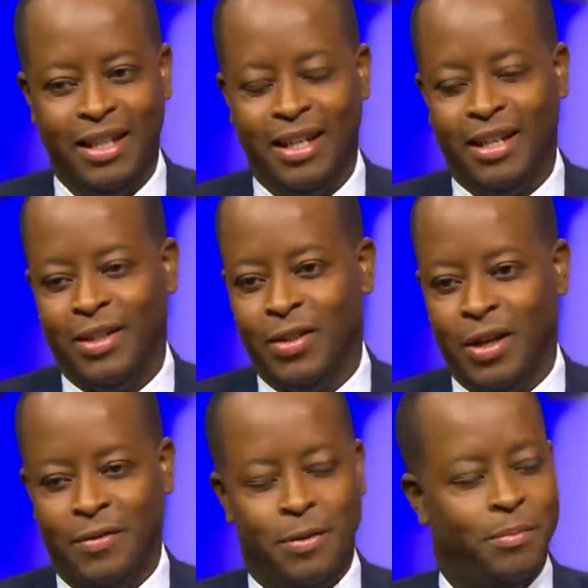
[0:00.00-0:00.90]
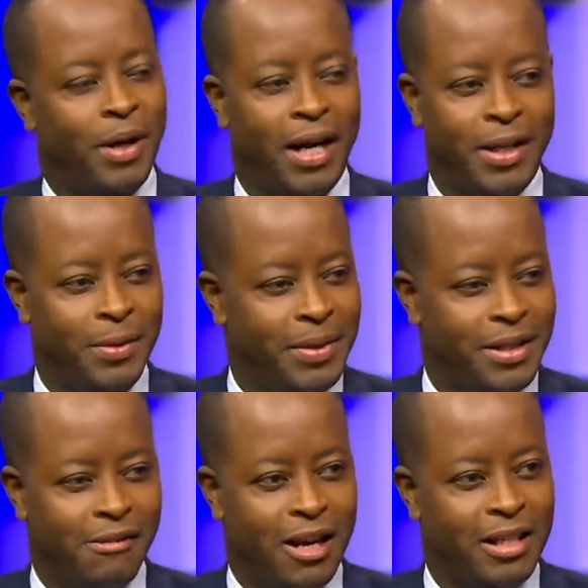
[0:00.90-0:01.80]
Yeah. You have Empire with
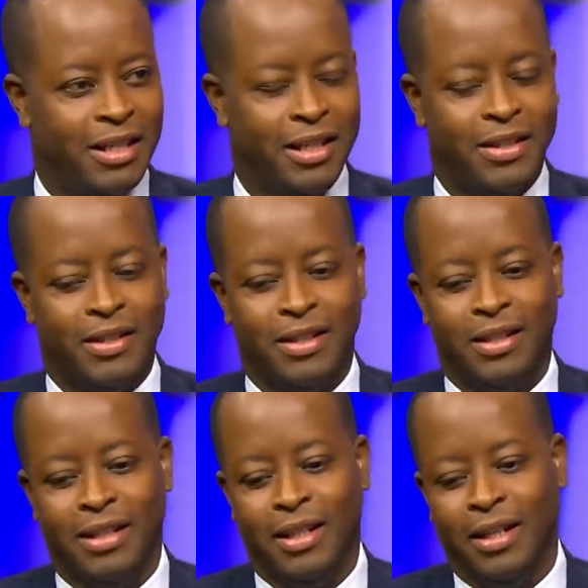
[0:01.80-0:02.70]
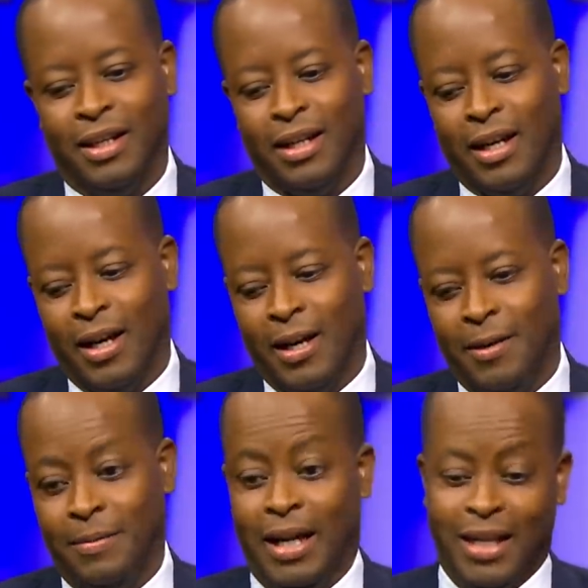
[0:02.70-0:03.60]
Taraji Henson.
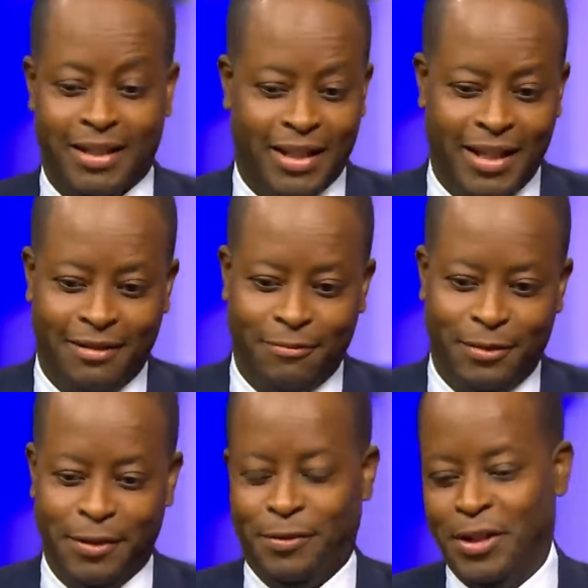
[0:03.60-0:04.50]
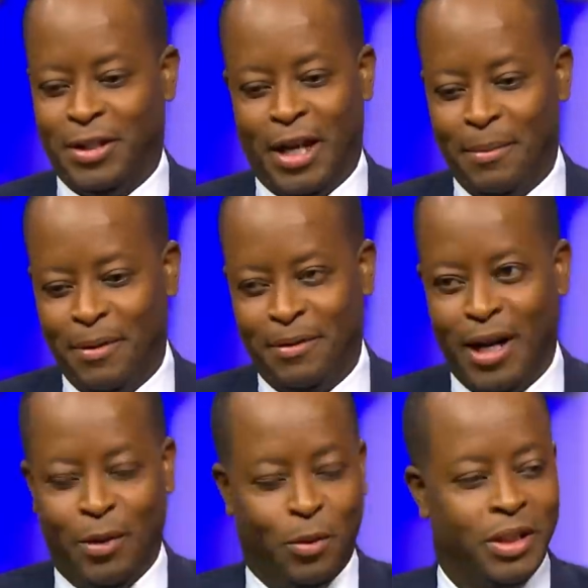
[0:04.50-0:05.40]
Mm. Last night, for the first time ever,
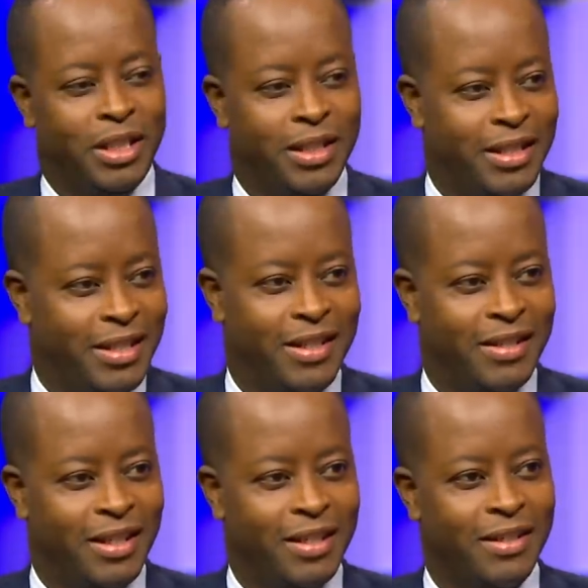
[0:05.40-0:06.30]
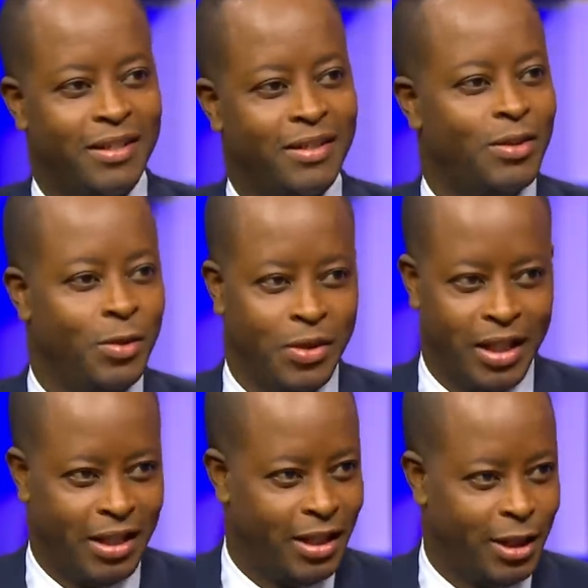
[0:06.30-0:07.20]
I watched This Is Us.
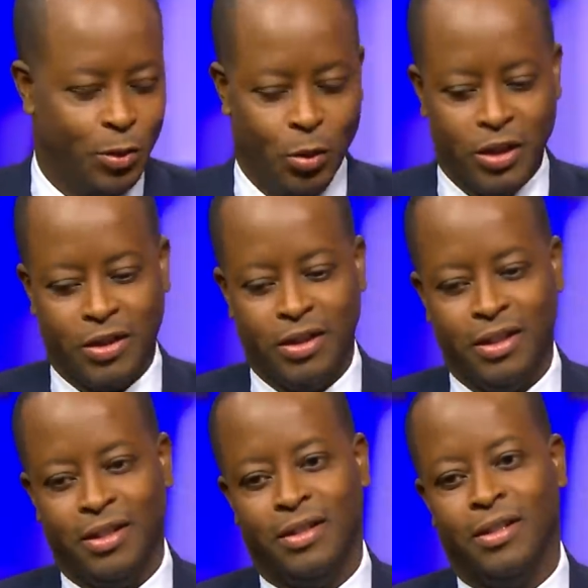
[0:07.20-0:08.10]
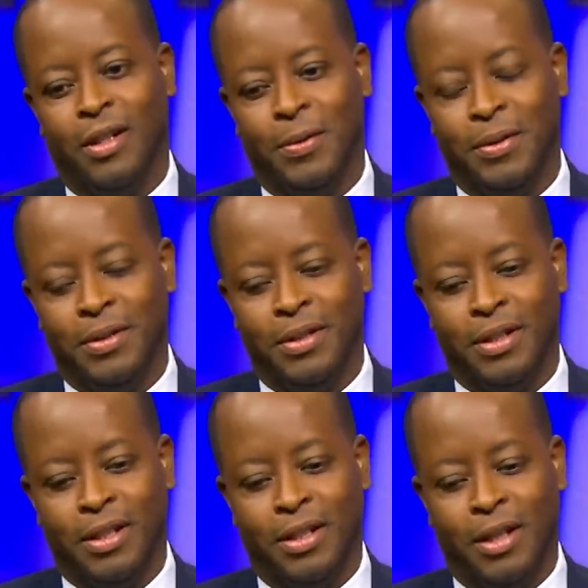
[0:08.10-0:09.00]
Suzanne Kelechi Watson is a Howard
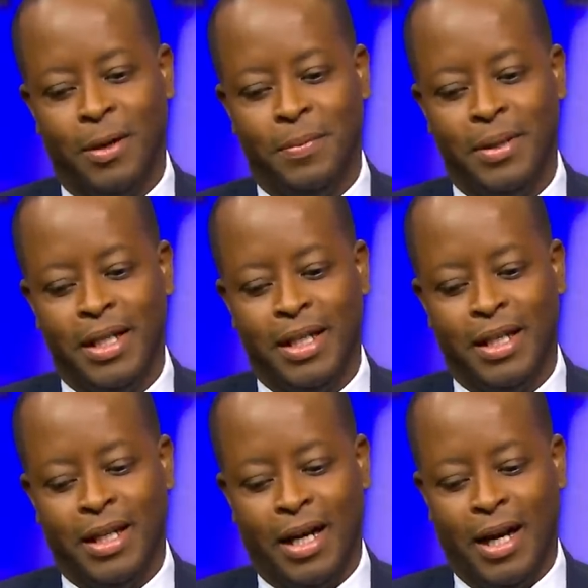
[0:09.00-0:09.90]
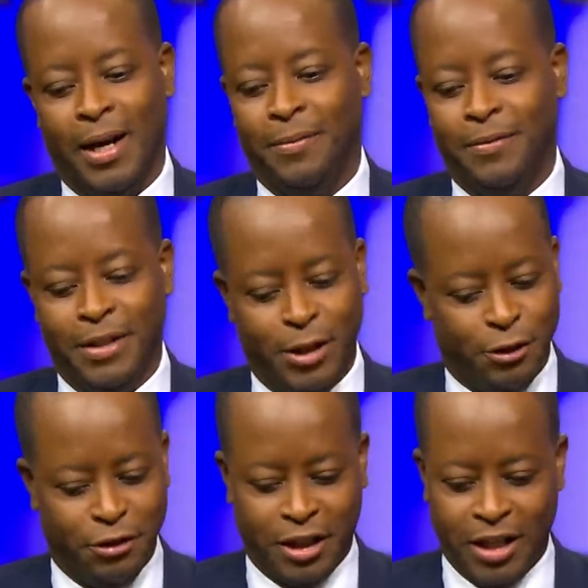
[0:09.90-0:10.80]
alum. Yeah.
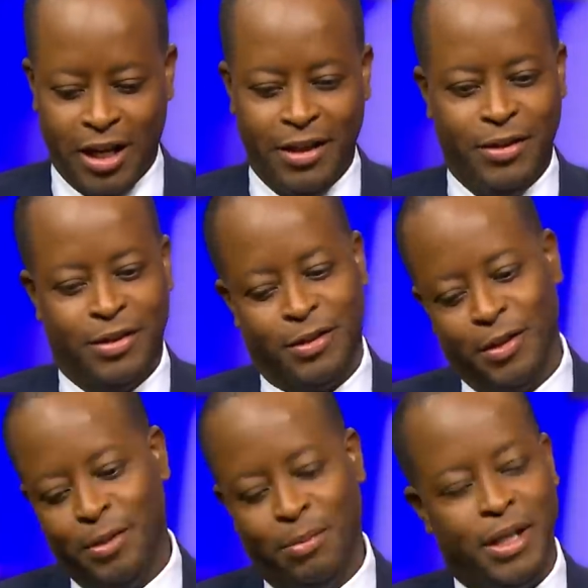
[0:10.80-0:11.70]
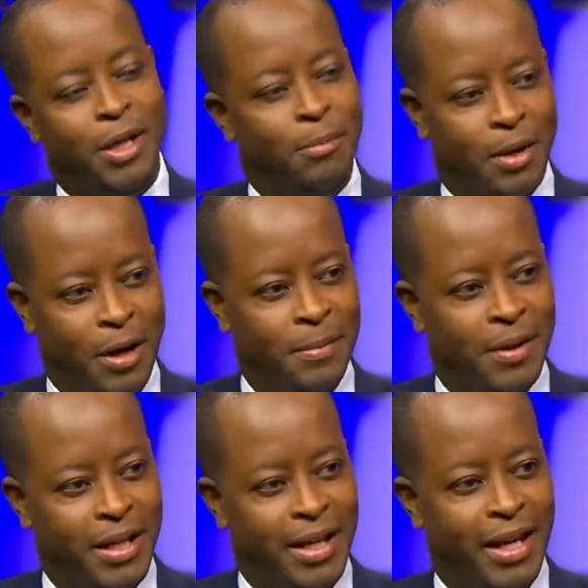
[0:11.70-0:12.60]
Felicia Rashad is going to play her mom
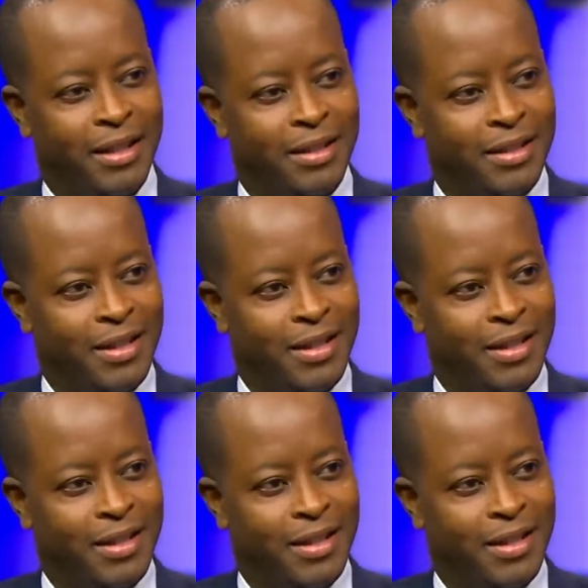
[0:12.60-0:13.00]
on that